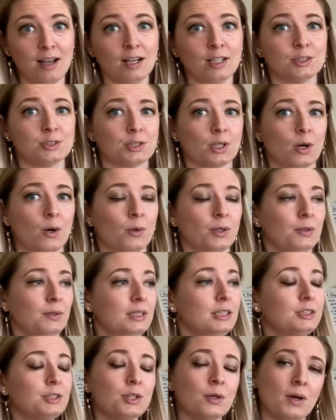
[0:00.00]
So you need
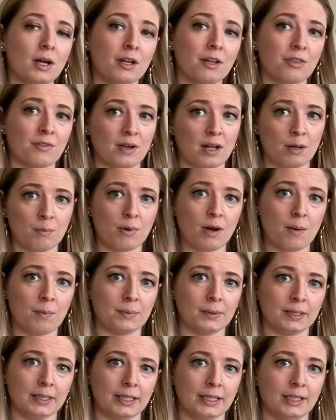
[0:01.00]
to know how to thread it
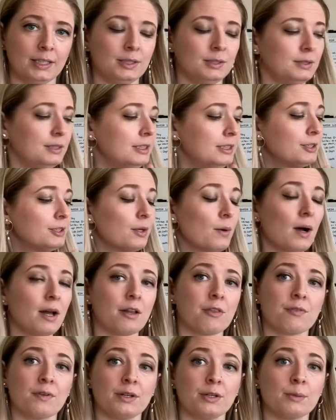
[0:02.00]
properly. You need how to
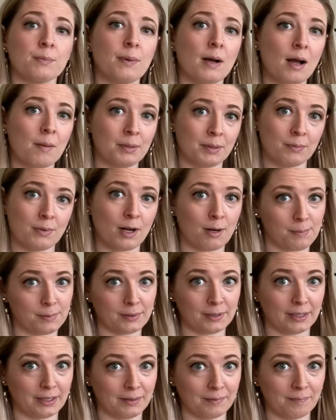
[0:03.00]
thread your bobbin
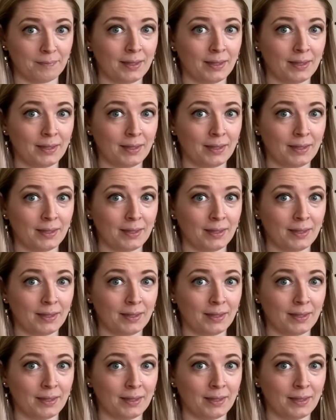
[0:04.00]
properly.